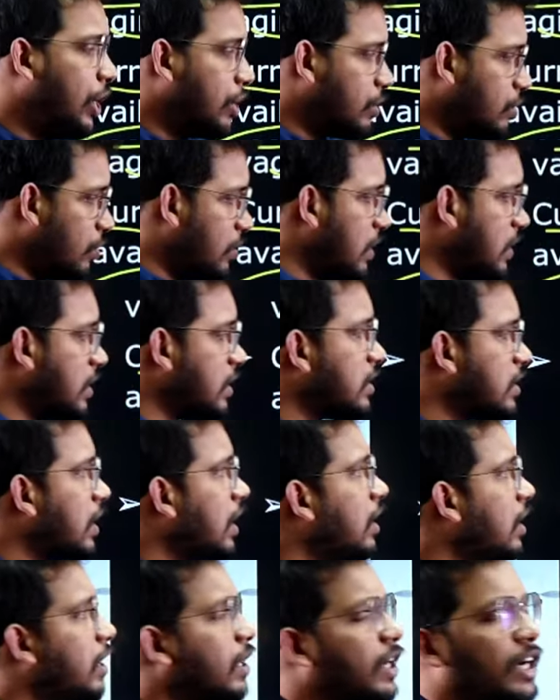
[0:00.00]
So this is
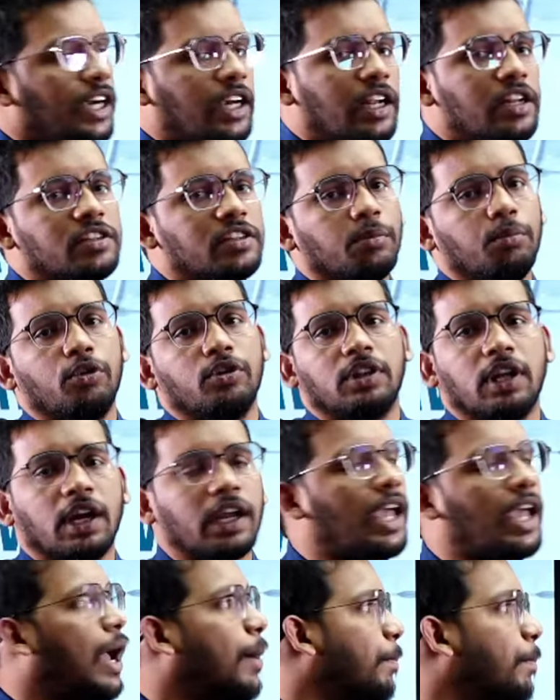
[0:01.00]
the details about
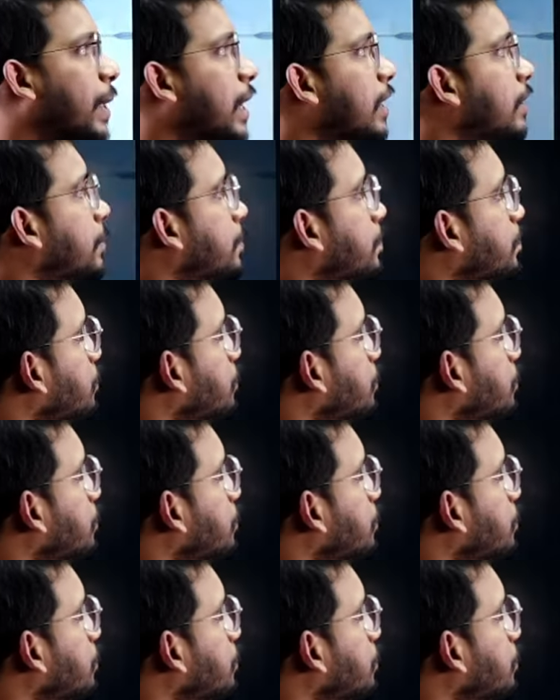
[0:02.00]
the campaign.